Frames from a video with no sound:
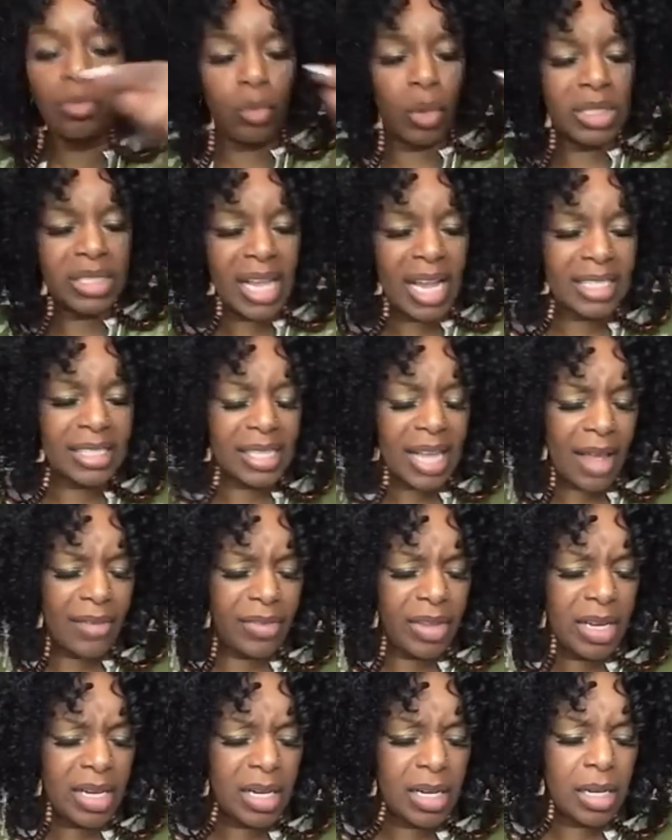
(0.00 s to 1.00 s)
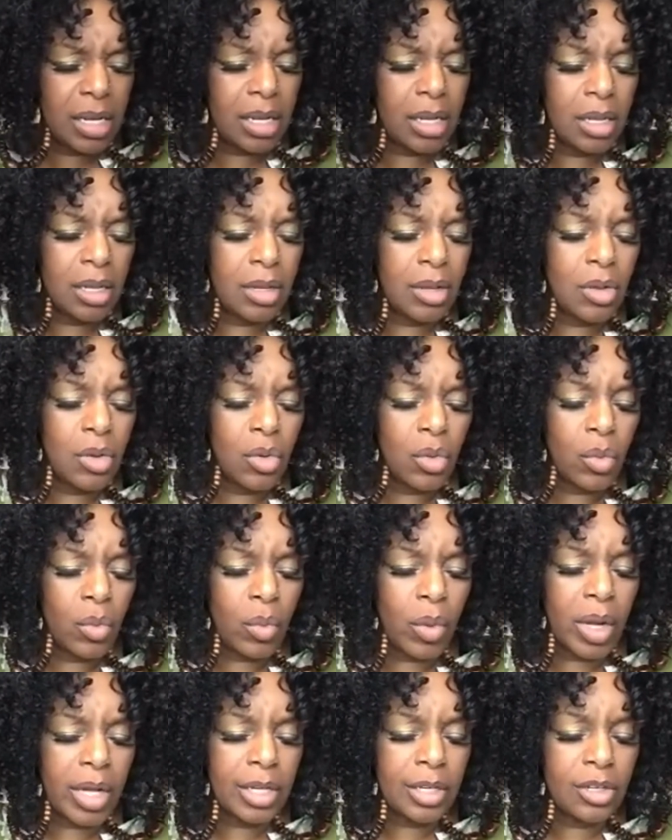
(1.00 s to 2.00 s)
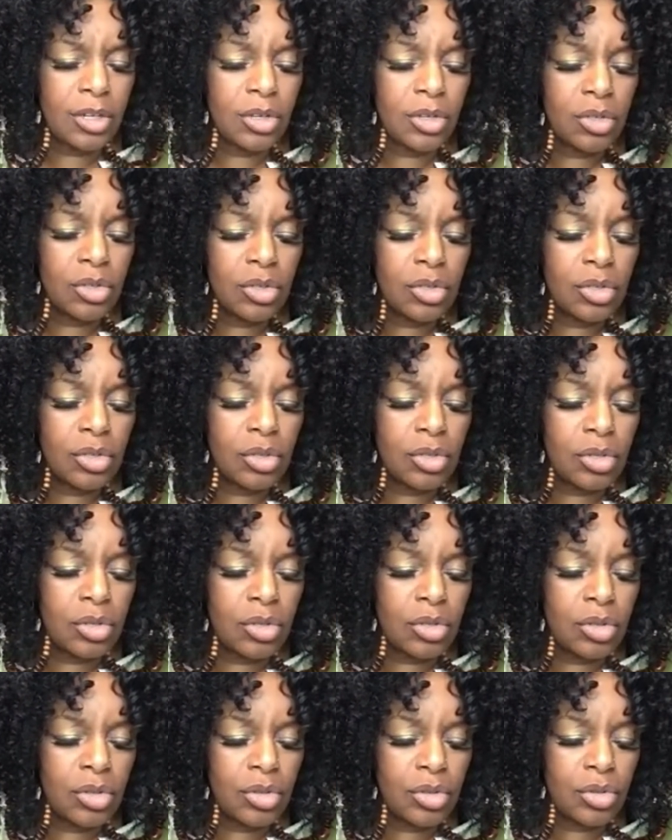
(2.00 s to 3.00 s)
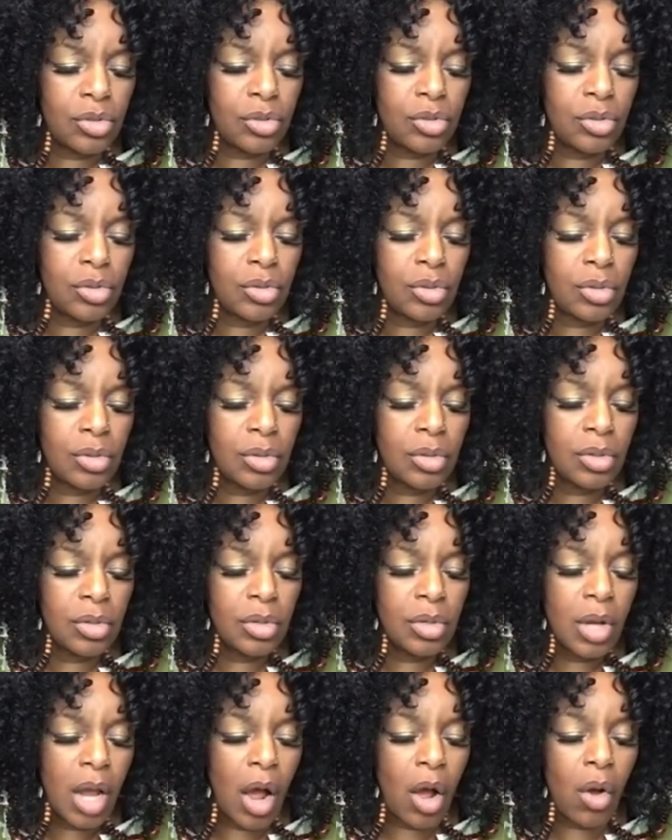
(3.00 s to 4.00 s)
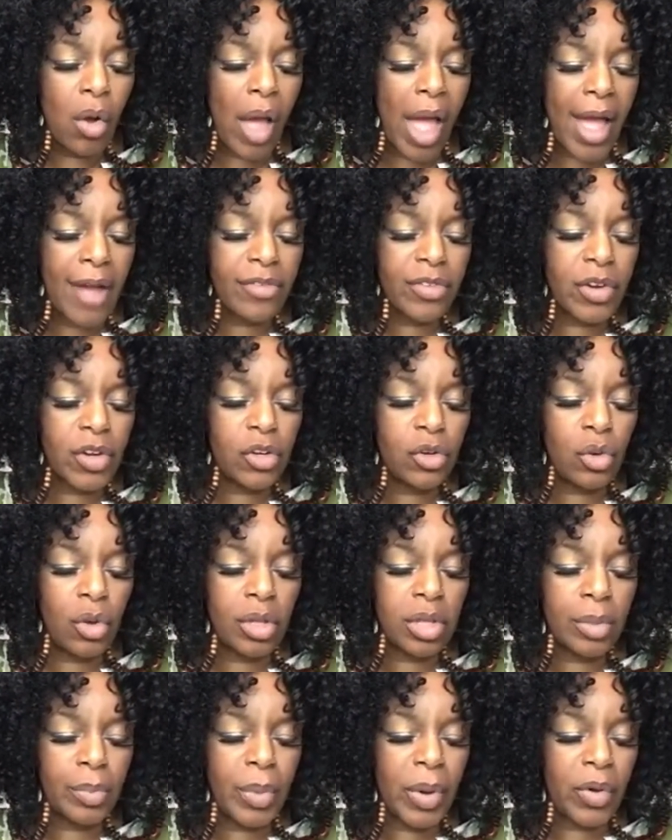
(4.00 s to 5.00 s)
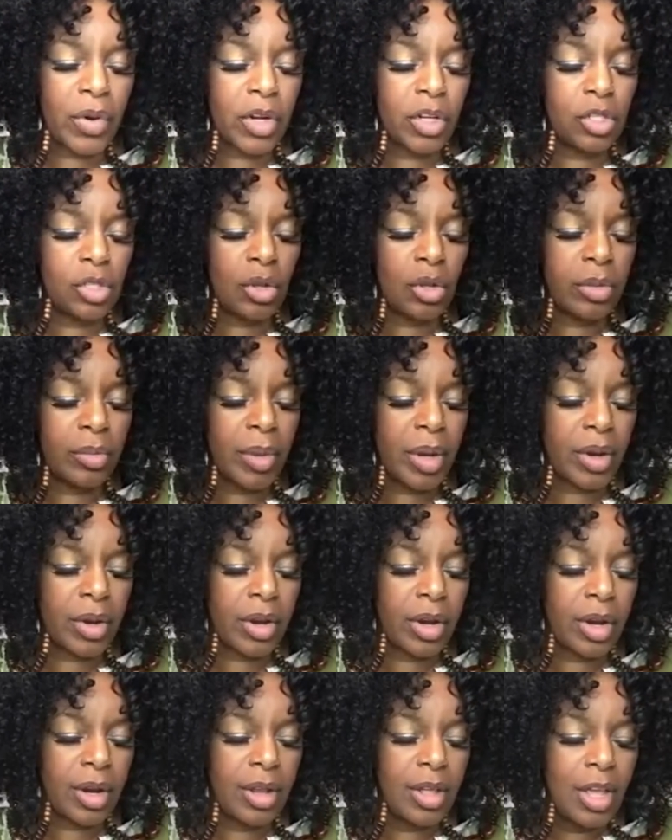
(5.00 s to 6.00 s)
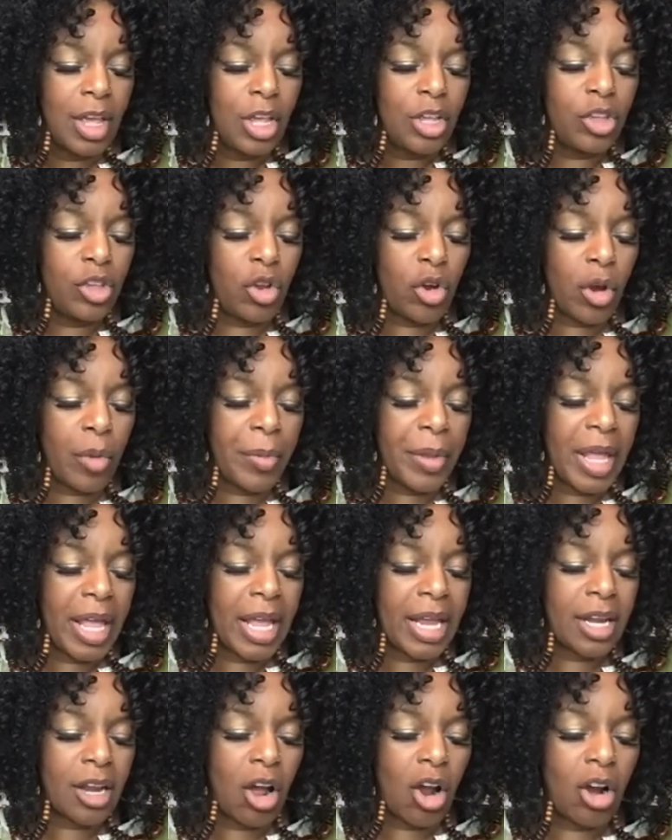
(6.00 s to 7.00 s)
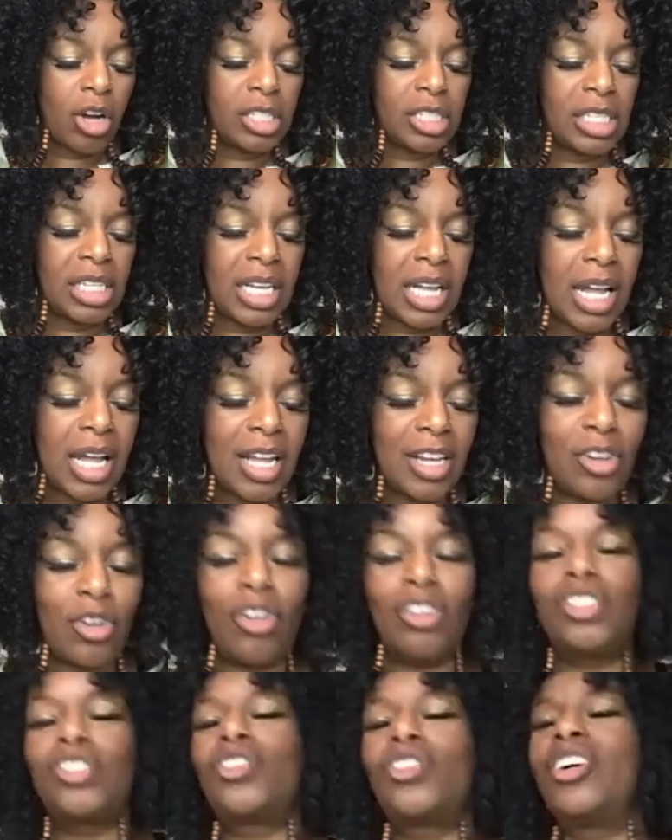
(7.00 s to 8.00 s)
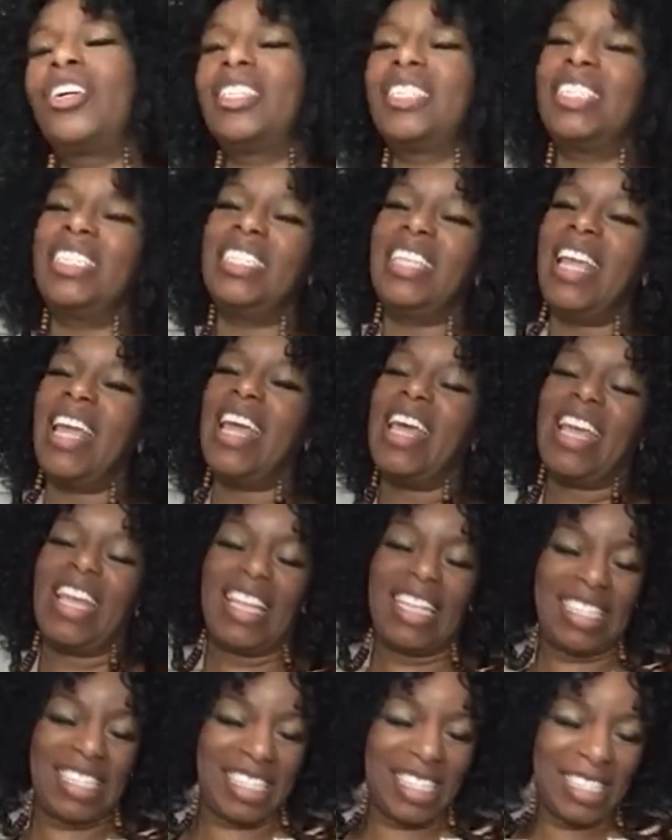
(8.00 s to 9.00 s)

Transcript: was that seven? One, two. Oh, Africa, North America, South America, Europe, Antarctica, and Australia. Yes.